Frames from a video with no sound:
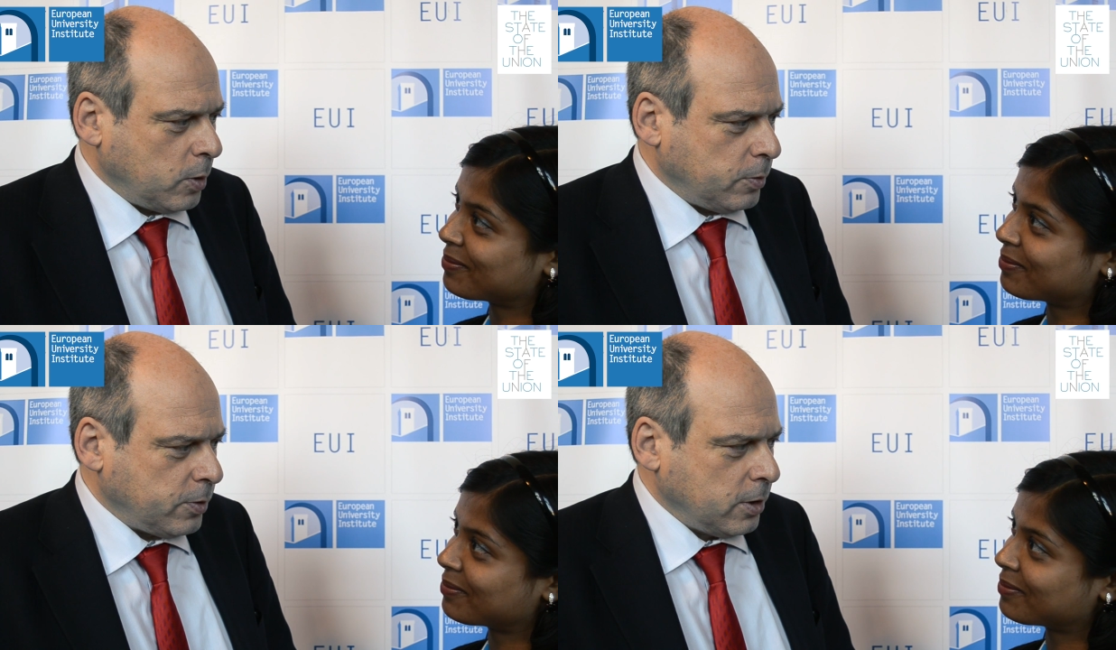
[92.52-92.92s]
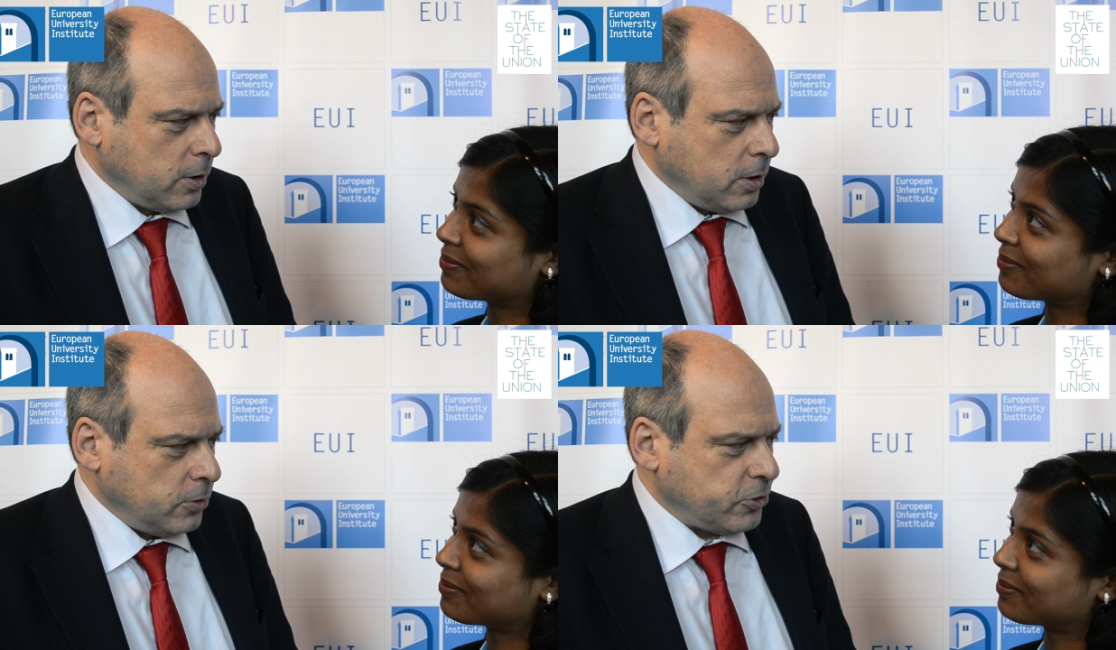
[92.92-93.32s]
Speaker 1: with
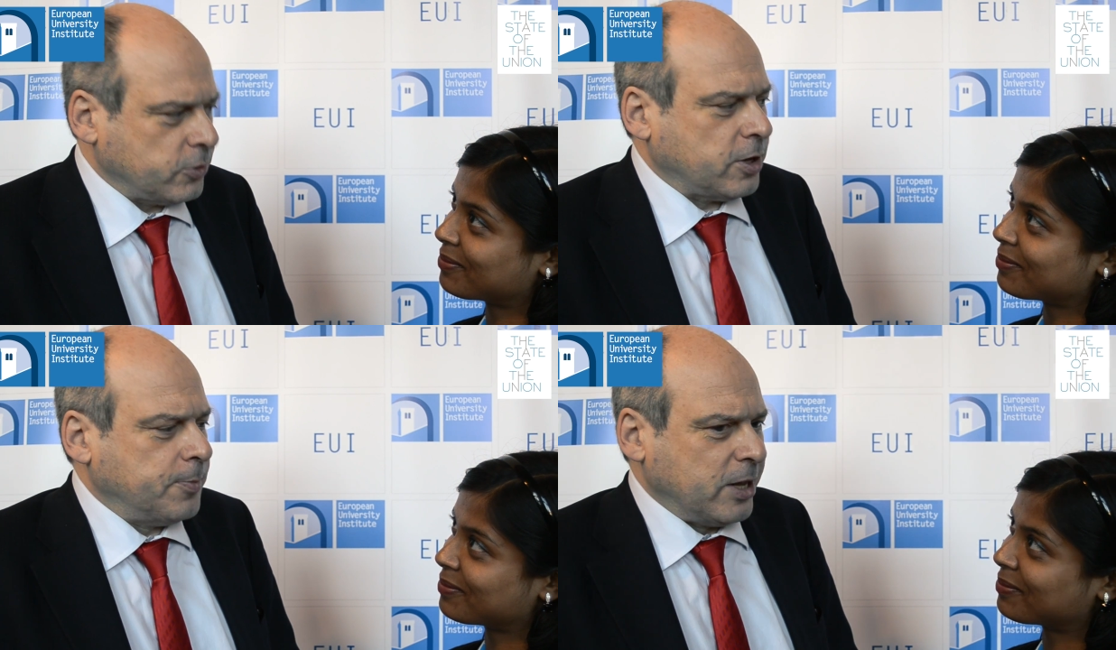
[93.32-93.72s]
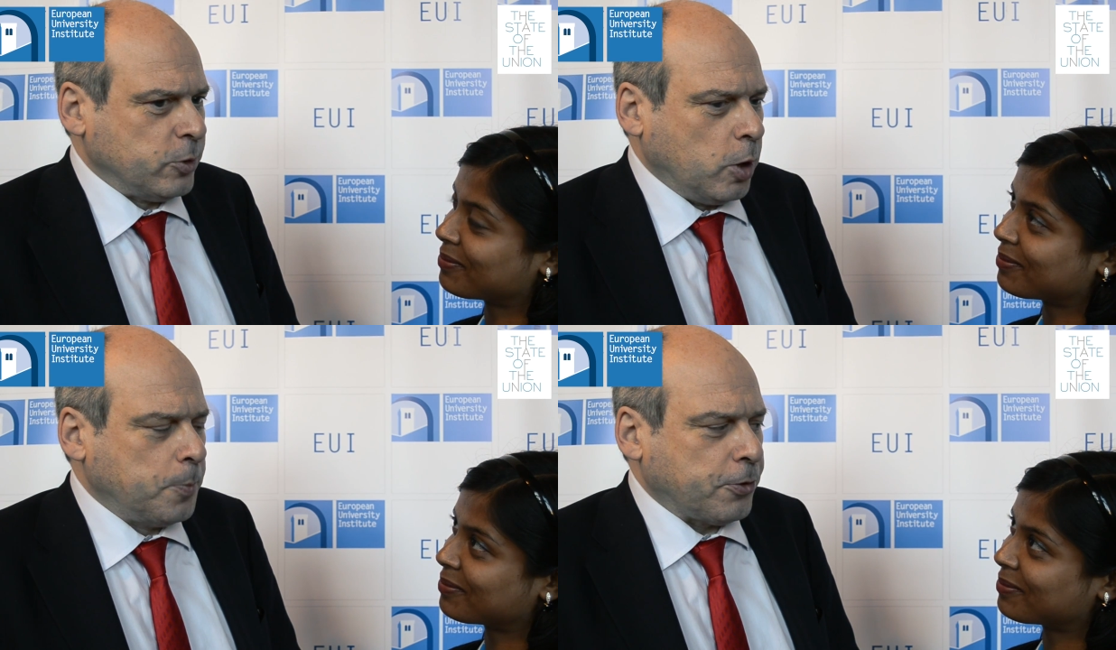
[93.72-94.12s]
Jose
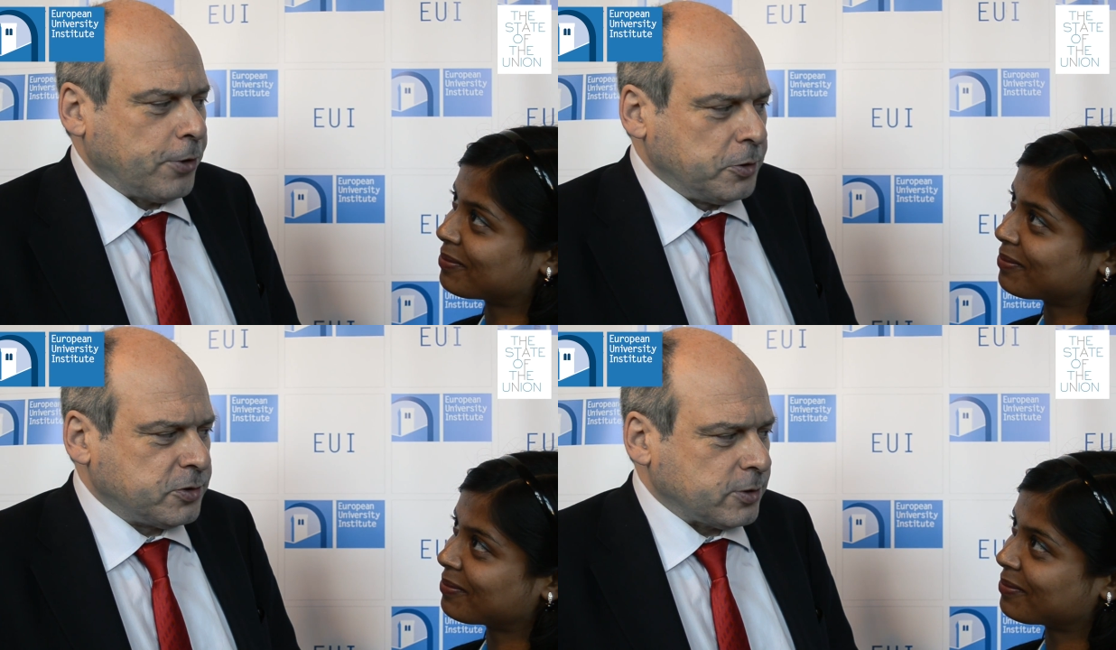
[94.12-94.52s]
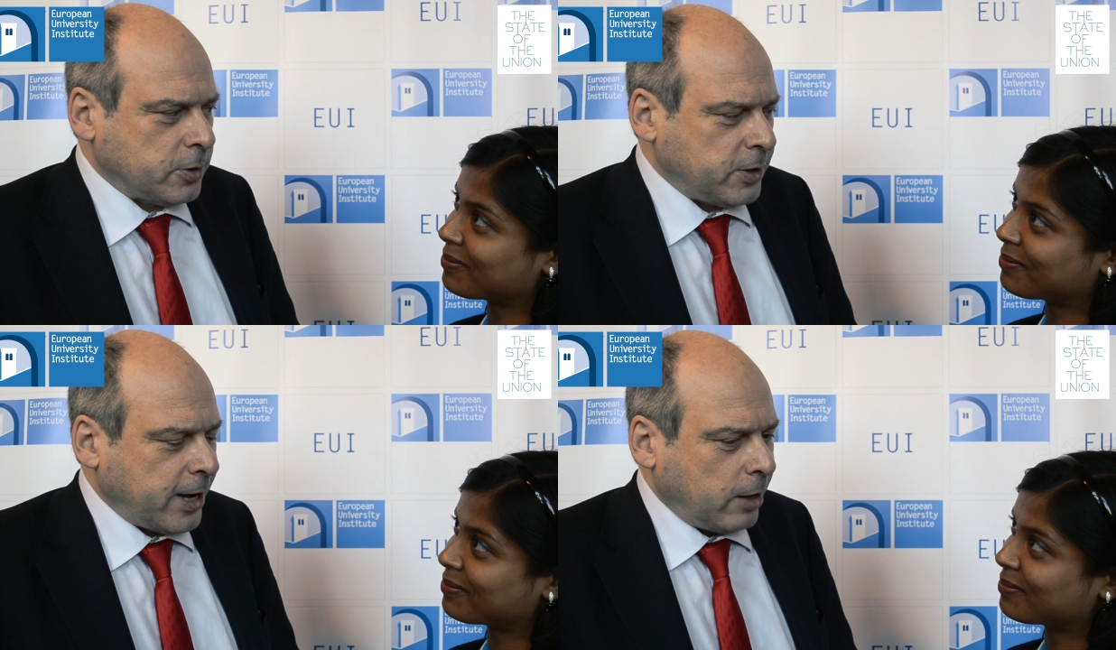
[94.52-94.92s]
Manuel
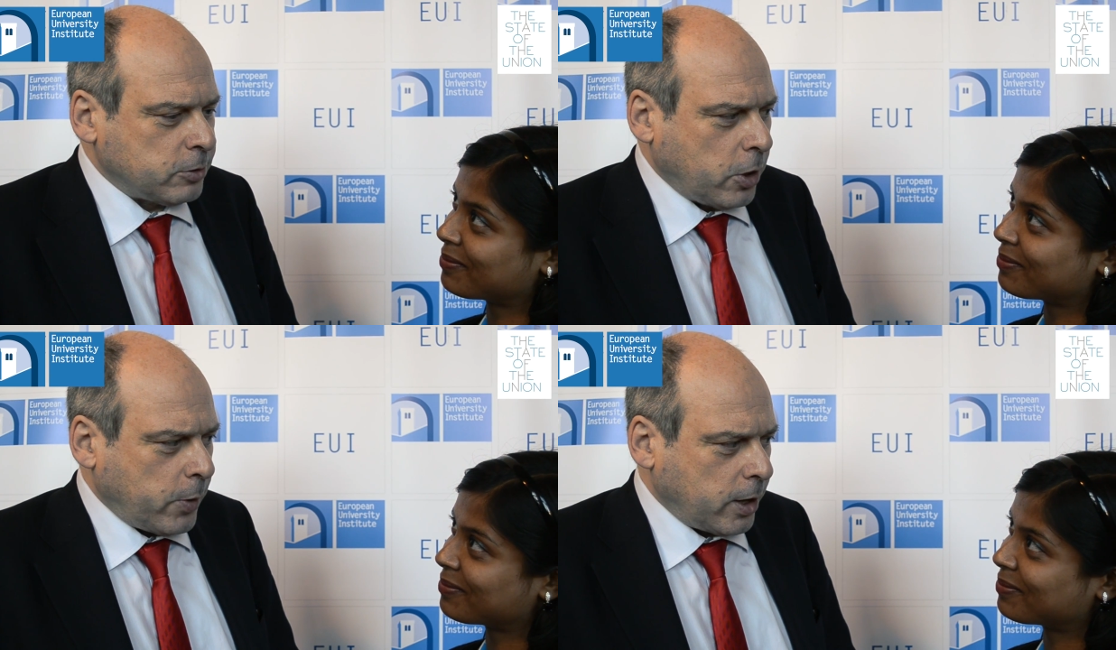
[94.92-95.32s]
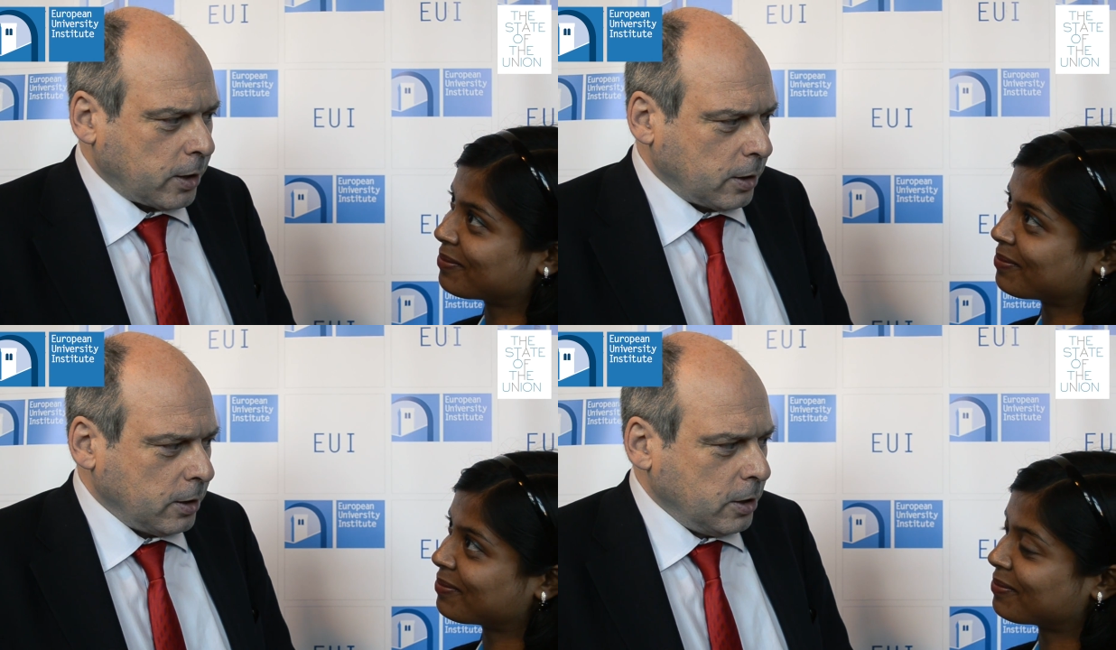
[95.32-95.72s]
Barroso, the
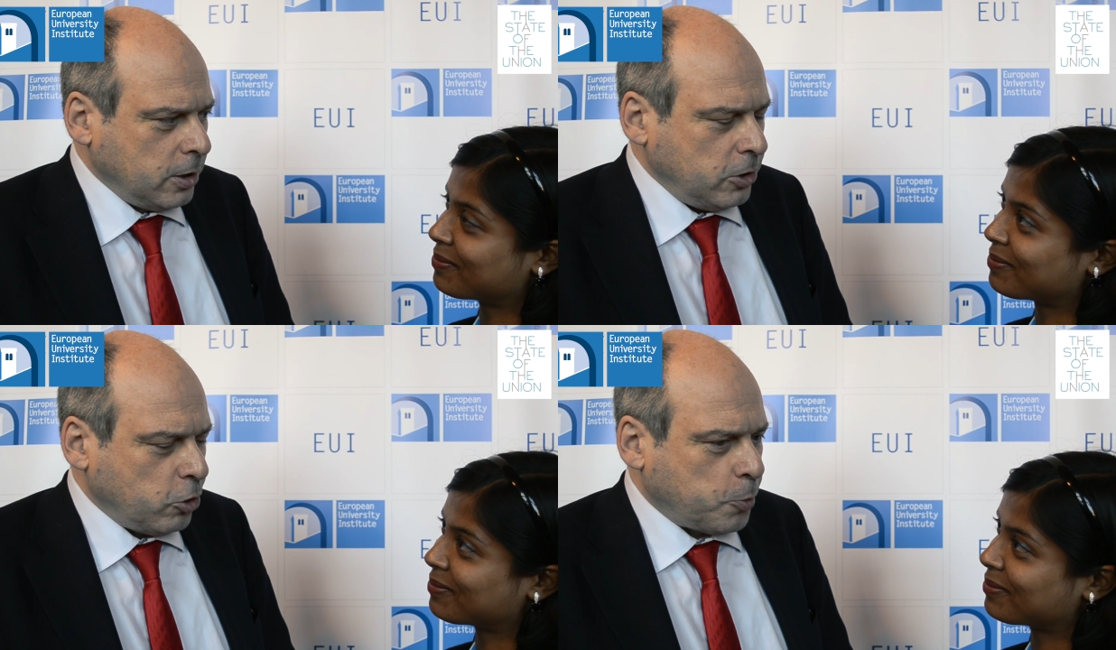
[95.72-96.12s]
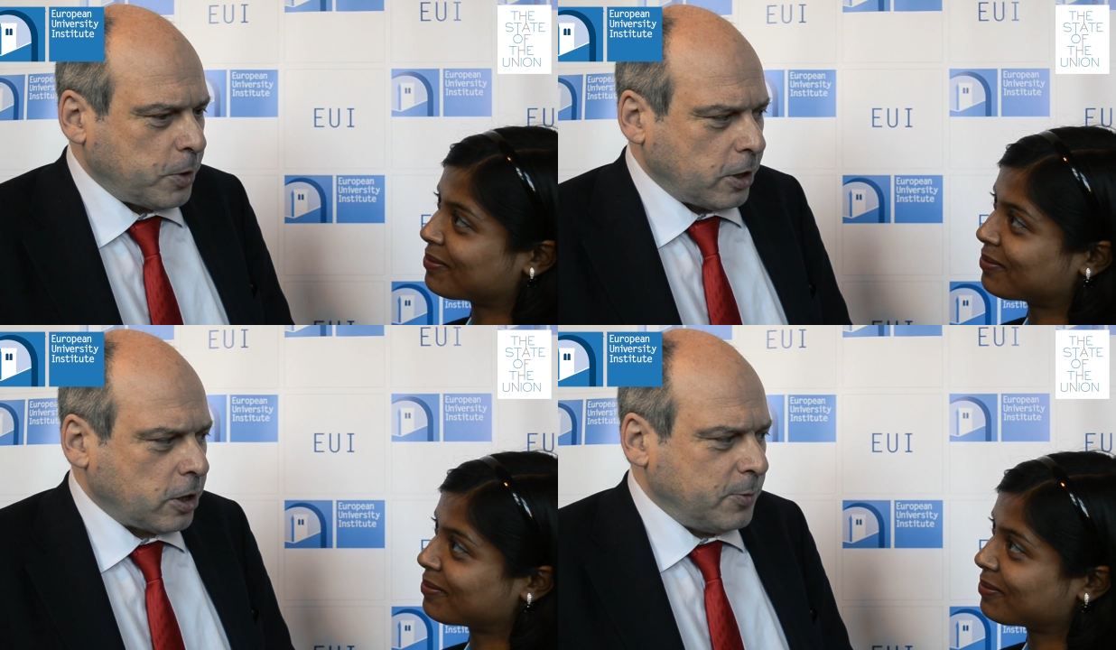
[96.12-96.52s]
outgoing
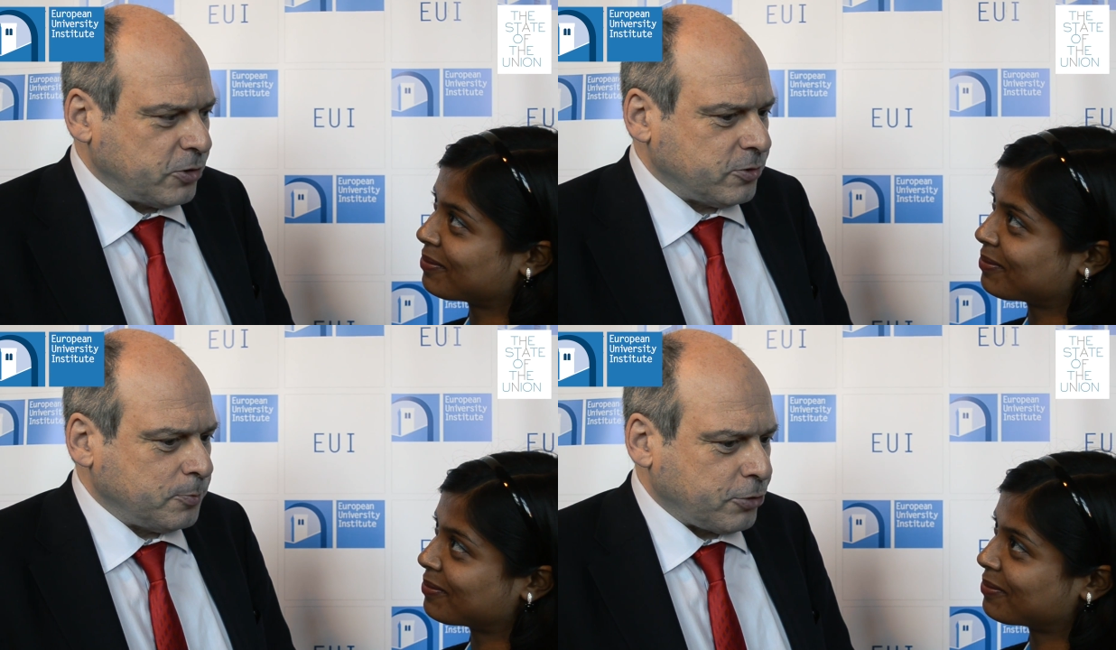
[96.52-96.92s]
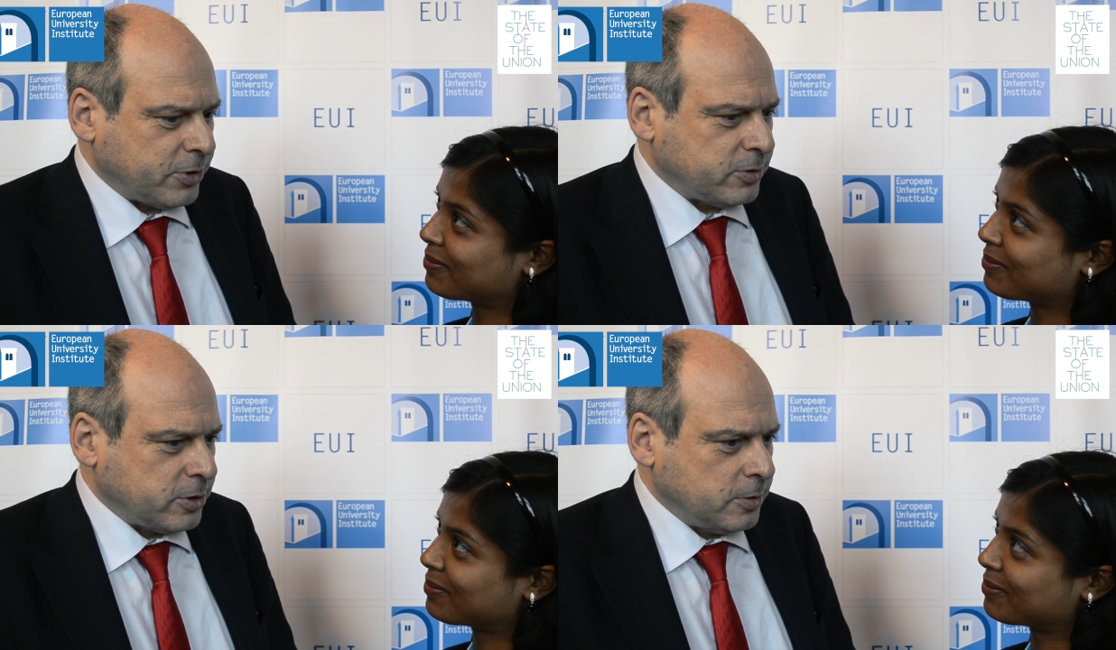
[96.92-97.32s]
European Commission
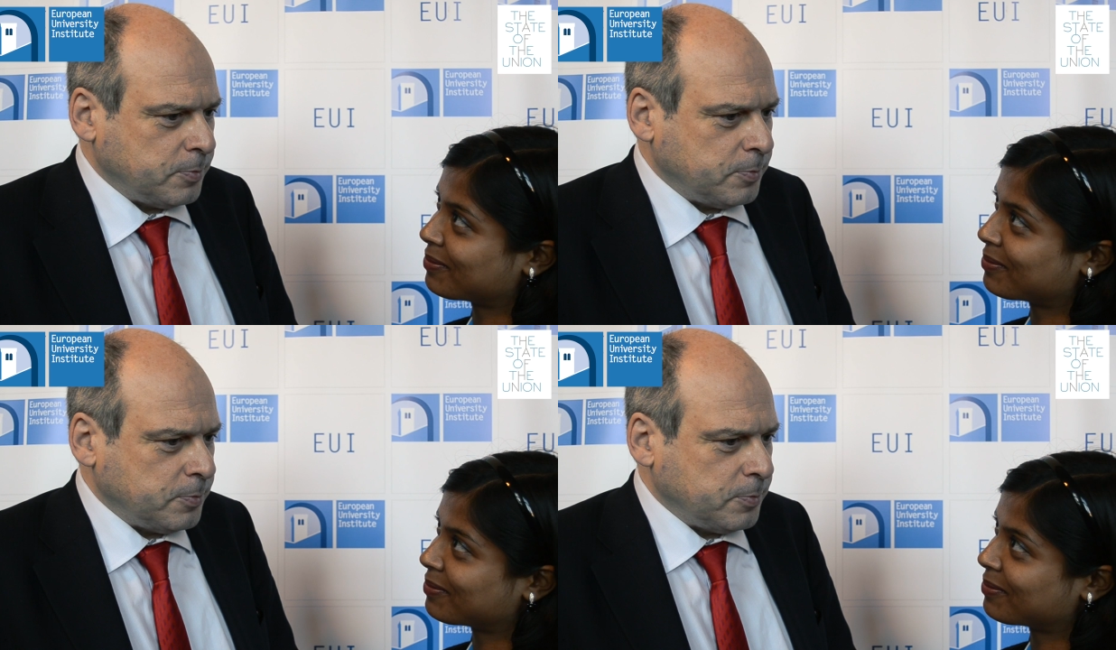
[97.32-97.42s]
President.